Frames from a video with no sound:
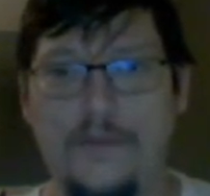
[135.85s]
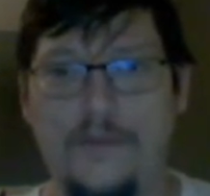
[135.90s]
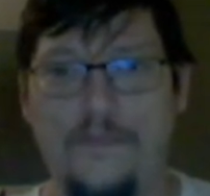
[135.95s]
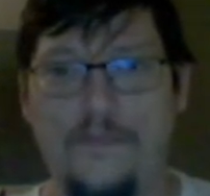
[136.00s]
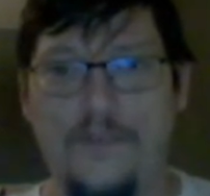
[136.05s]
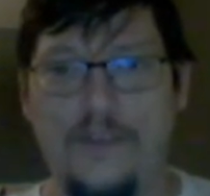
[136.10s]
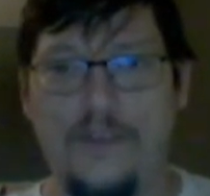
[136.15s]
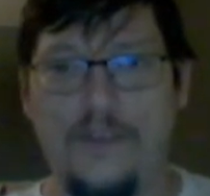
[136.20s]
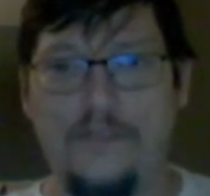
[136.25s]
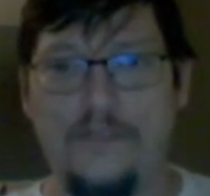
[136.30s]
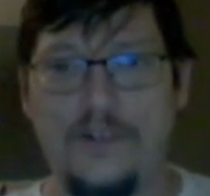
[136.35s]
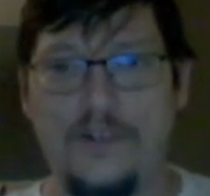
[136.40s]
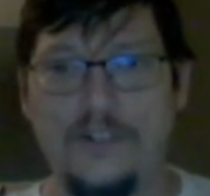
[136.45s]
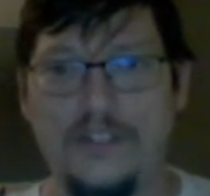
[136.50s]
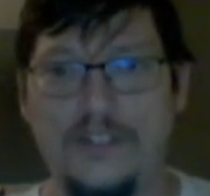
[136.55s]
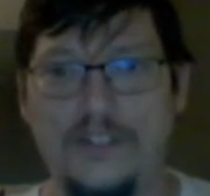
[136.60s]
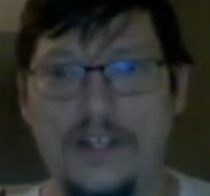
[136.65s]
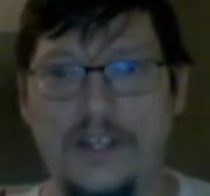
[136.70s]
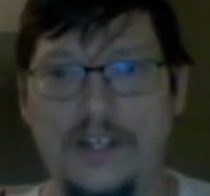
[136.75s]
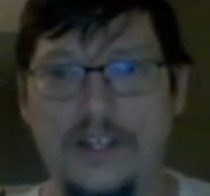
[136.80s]
favorite
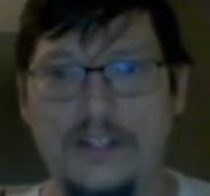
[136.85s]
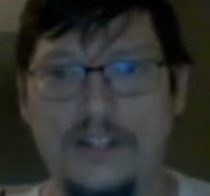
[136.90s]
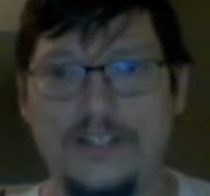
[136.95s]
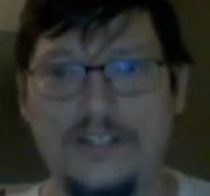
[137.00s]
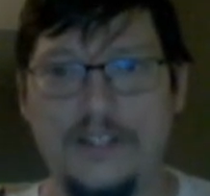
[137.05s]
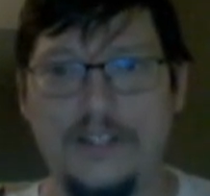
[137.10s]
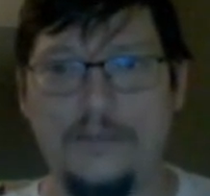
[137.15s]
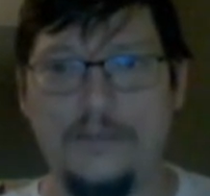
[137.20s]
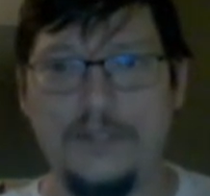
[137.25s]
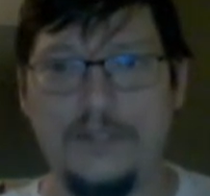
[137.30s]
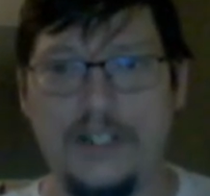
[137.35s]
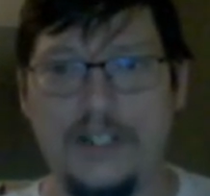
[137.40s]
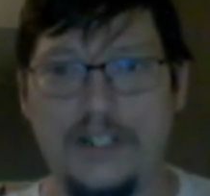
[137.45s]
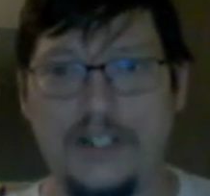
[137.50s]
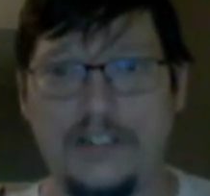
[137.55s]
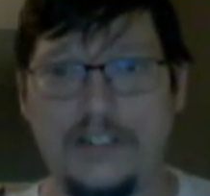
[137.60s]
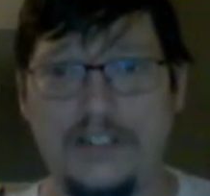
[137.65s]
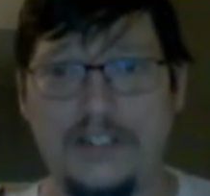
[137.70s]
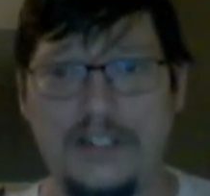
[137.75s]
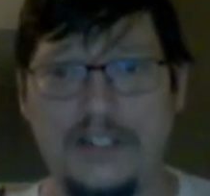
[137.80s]

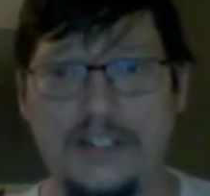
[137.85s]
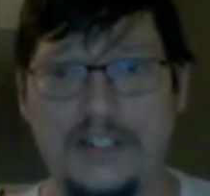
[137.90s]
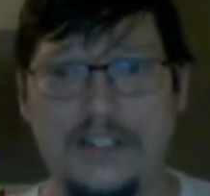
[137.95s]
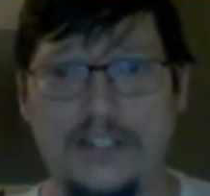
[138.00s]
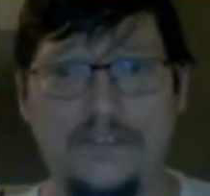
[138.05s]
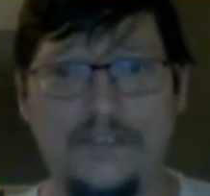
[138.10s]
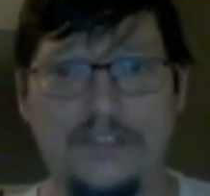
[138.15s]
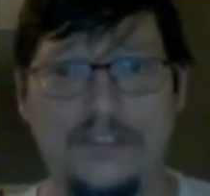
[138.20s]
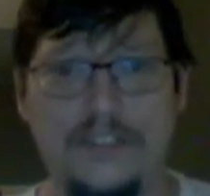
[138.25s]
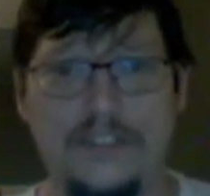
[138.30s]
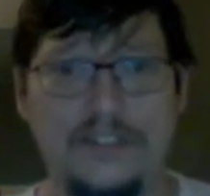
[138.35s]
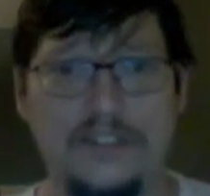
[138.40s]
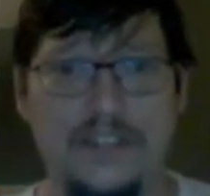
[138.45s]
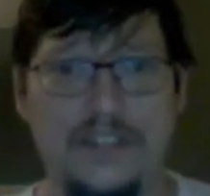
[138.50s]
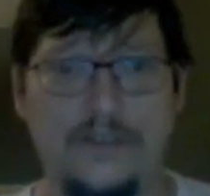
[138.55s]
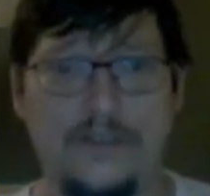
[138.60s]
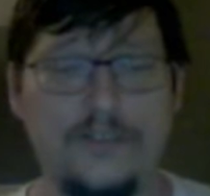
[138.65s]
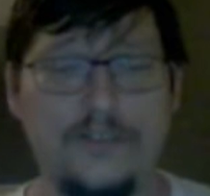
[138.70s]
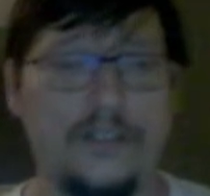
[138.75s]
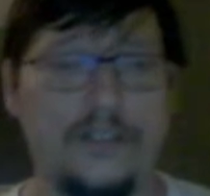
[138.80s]
subjects. Even since I
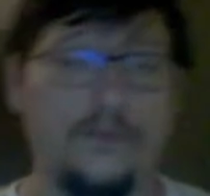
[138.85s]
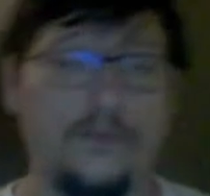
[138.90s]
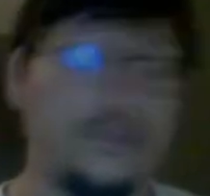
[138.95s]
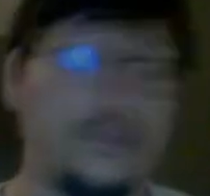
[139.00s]
was like real